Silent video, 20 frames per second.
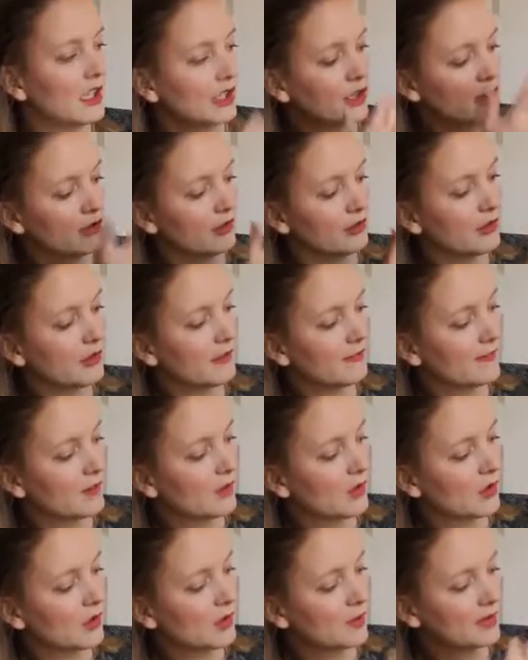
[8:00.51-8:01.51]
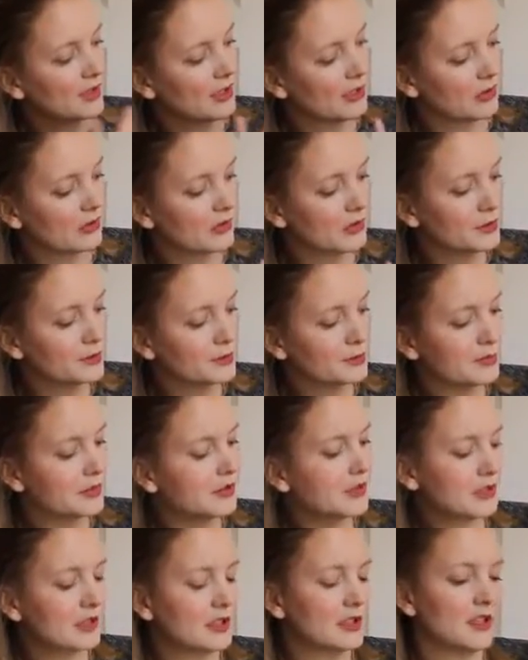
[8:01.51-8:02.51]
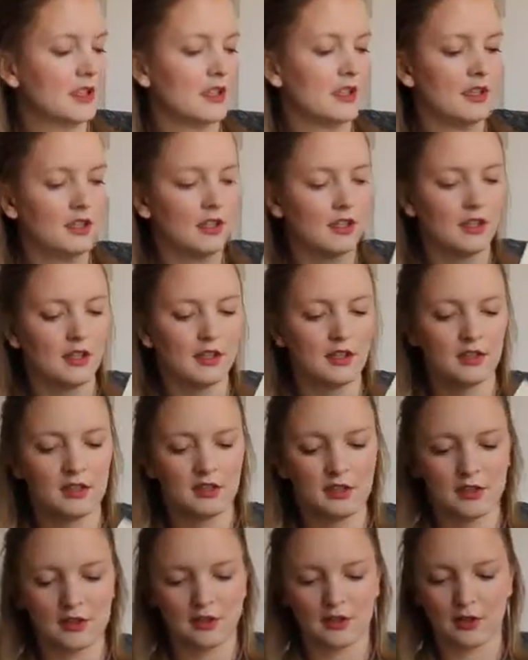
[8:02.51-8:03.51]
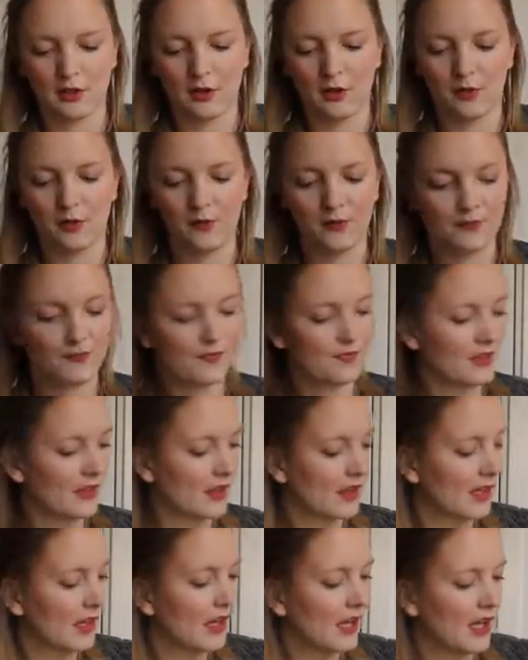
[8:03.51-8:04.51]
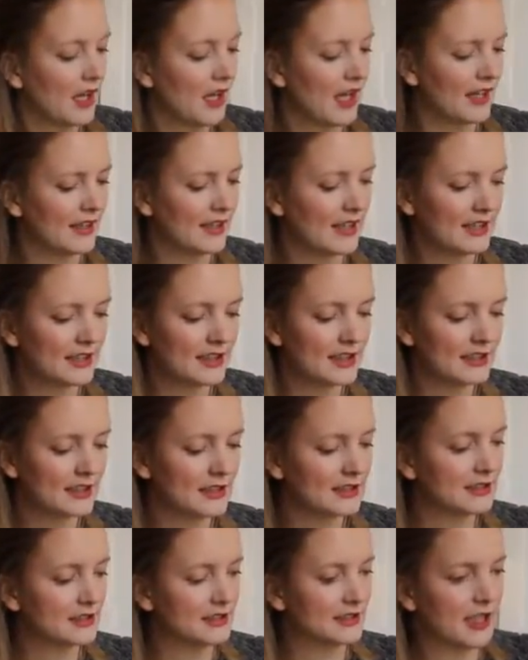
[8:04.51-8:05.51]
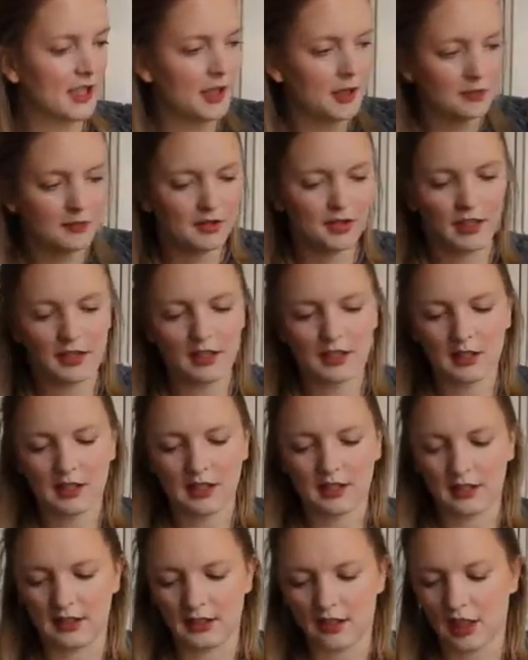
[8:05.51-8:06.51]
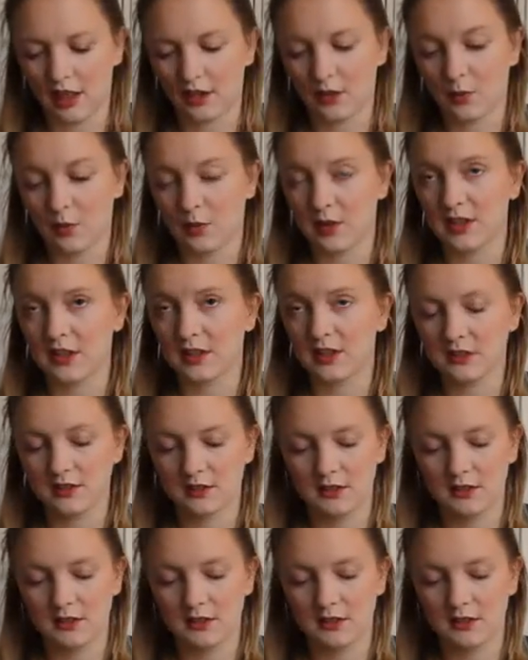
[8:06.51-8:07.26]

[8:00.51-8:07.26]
like your uniform and your course books. So, and I think it's the same thing in the other one.